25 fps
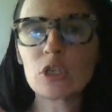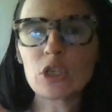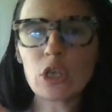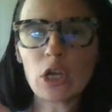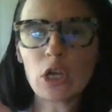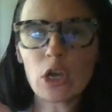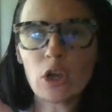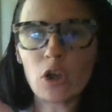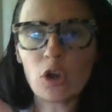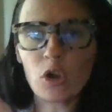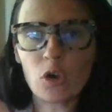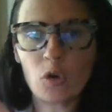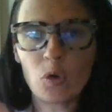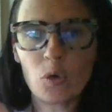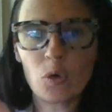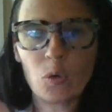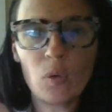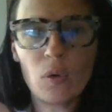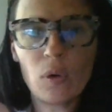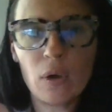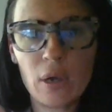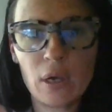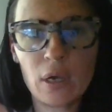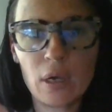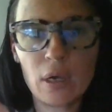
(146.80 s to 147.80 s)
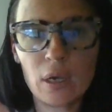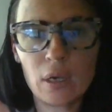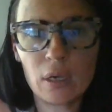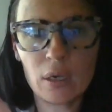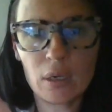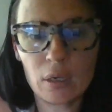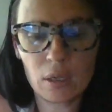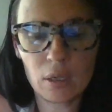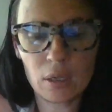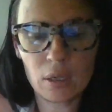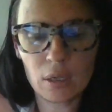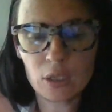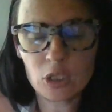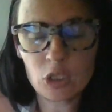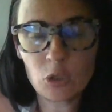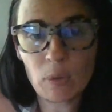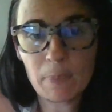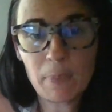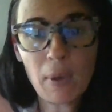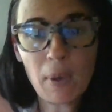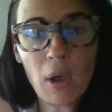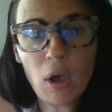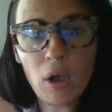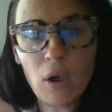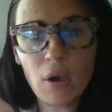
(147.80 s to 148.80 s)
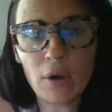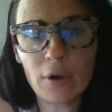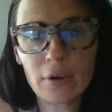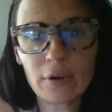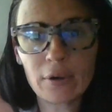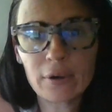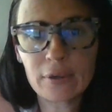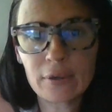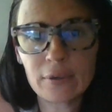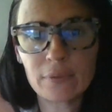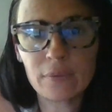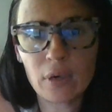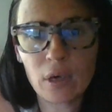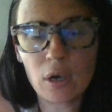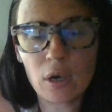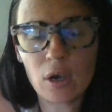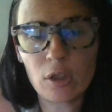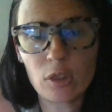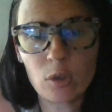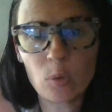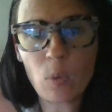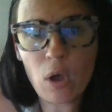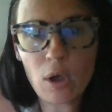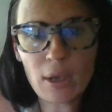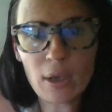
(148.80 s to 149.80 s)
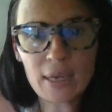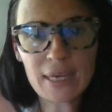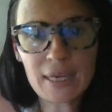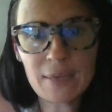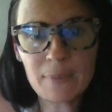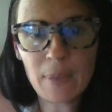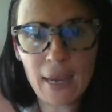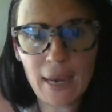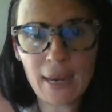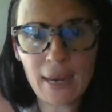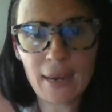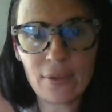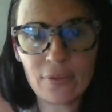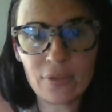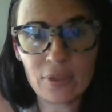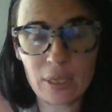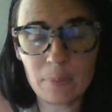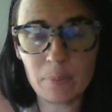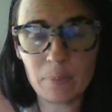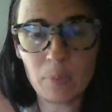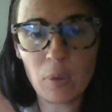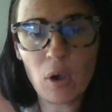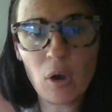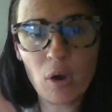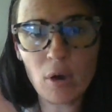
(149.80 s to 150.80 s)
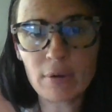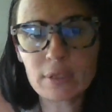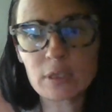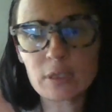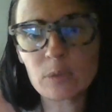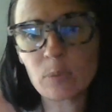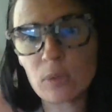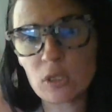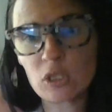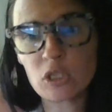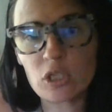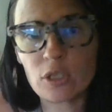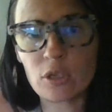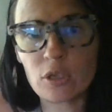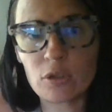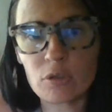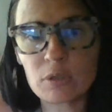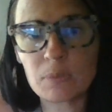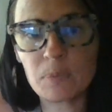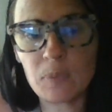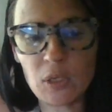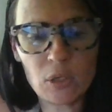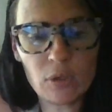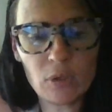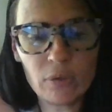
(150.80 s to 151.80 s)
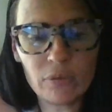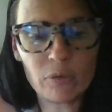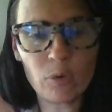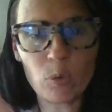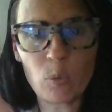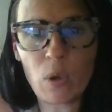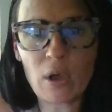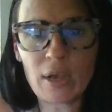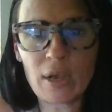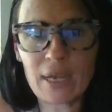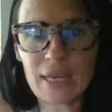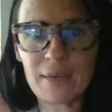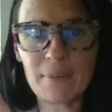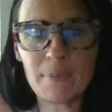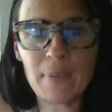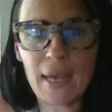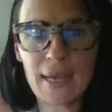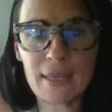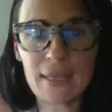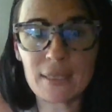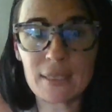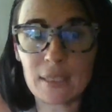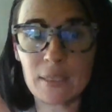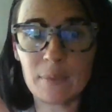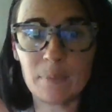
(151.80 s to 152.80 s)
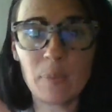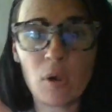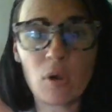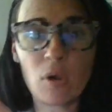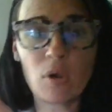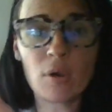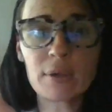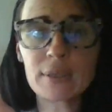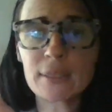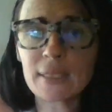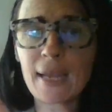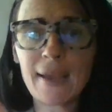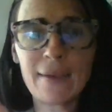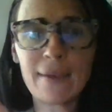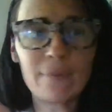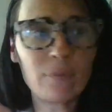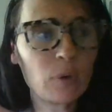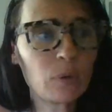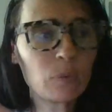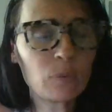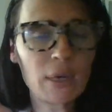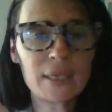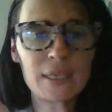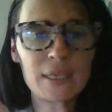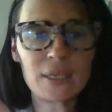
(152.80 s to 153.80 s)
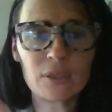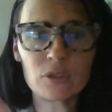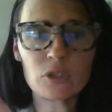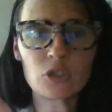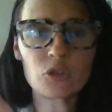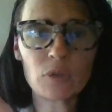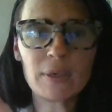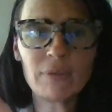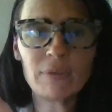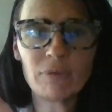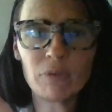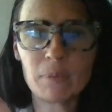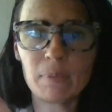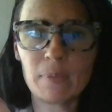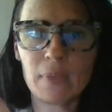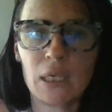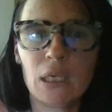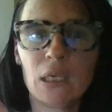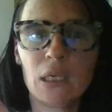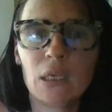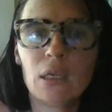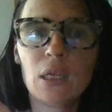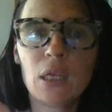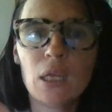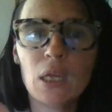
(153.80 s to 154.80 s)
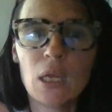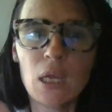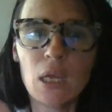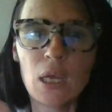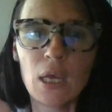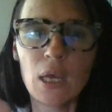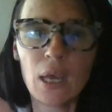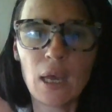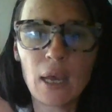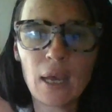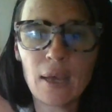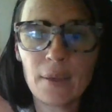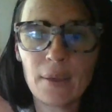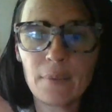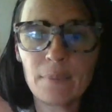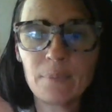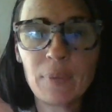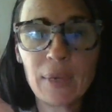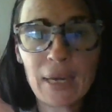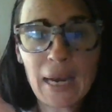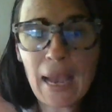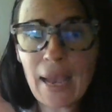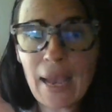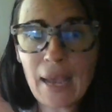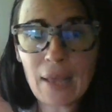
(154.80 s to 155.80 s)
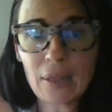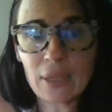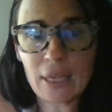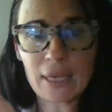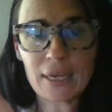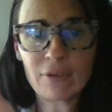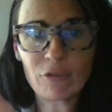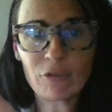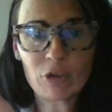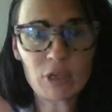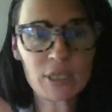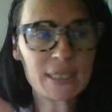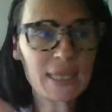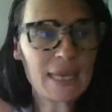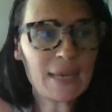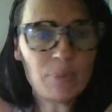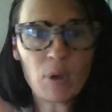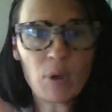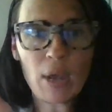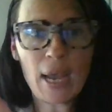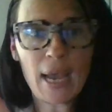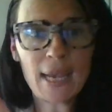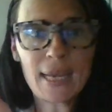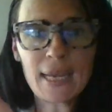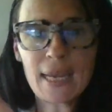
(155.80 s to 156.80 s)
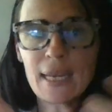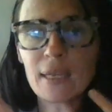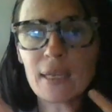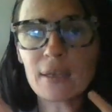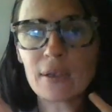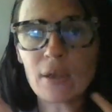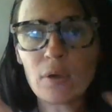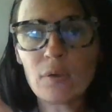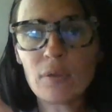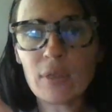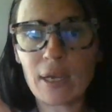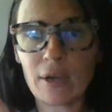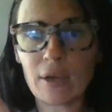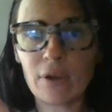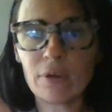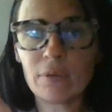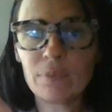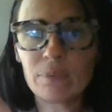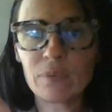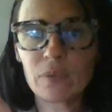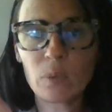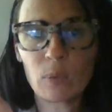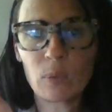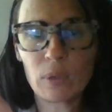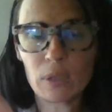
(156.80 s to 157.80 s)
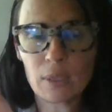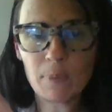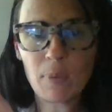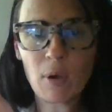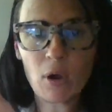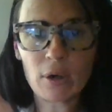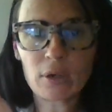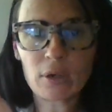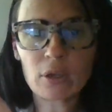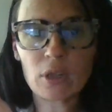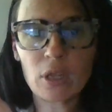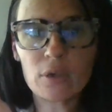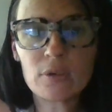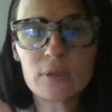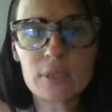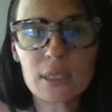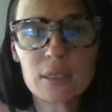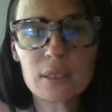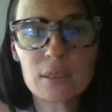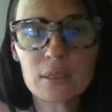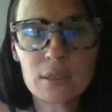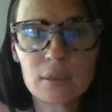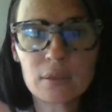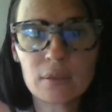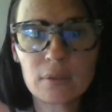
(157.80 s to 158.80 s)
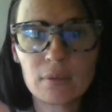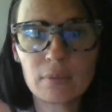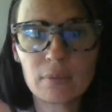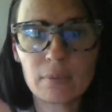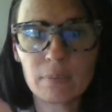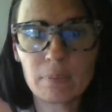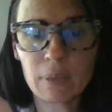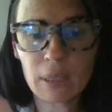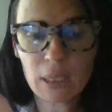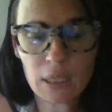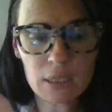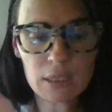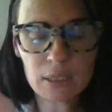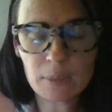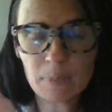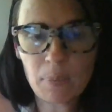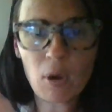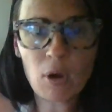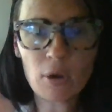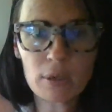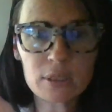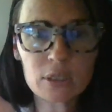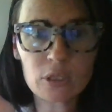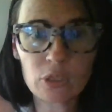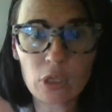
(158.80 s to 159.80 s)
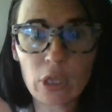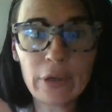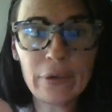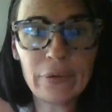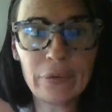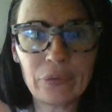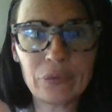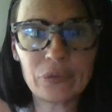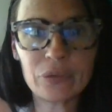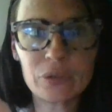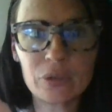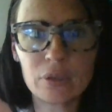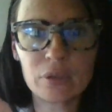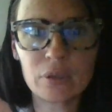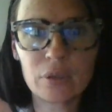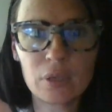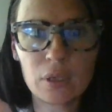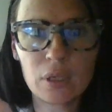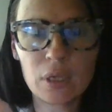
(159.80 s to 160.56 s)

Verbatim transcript: go to a park on the walking path in parks, which there's beautiful walking paths in parks. I have one right down the street from me. Um, but I, uh, like for example, I can't go there when the park closes because the park's closed.